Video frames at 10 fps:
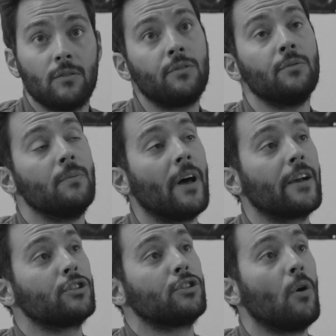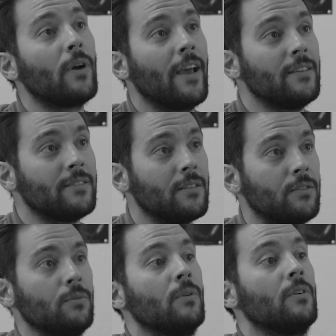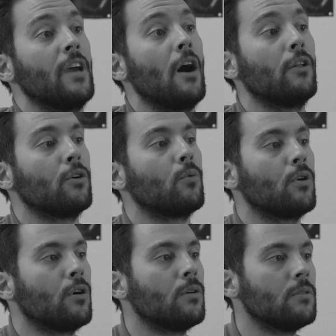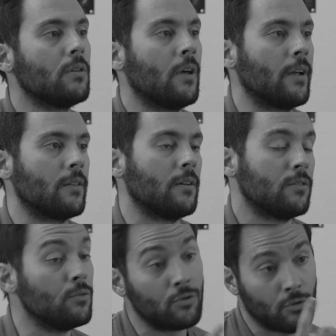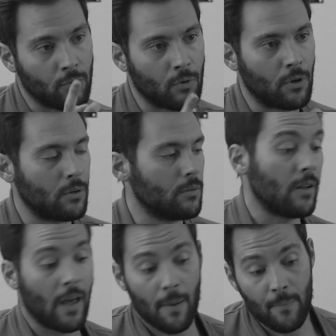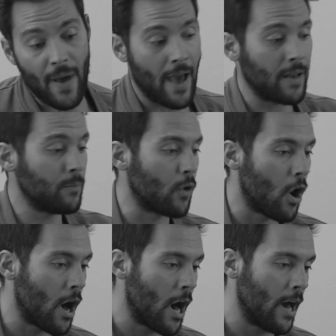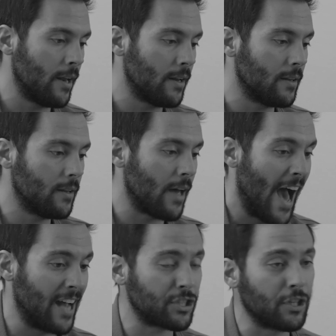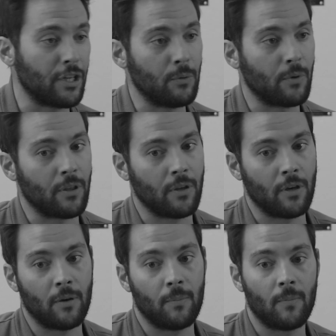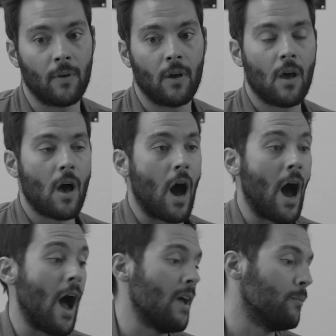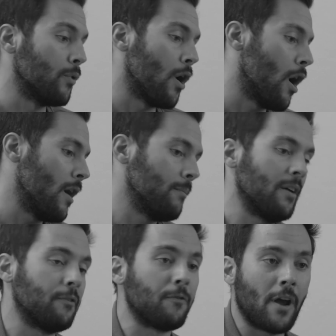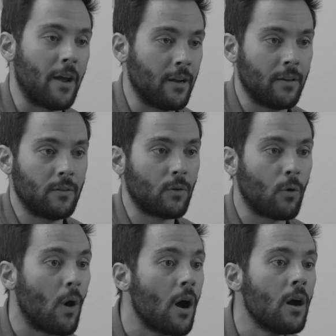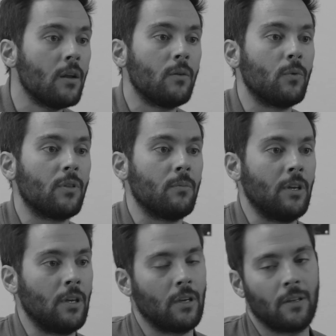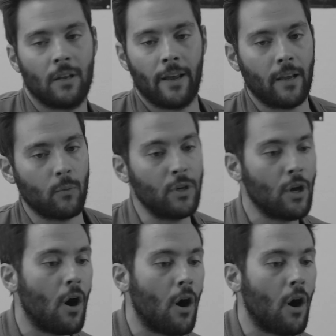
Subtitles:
to like showcase it to the outer world, like the Tucson world. Ben brought Ashley with him. I brought my friend Juan with me, and like we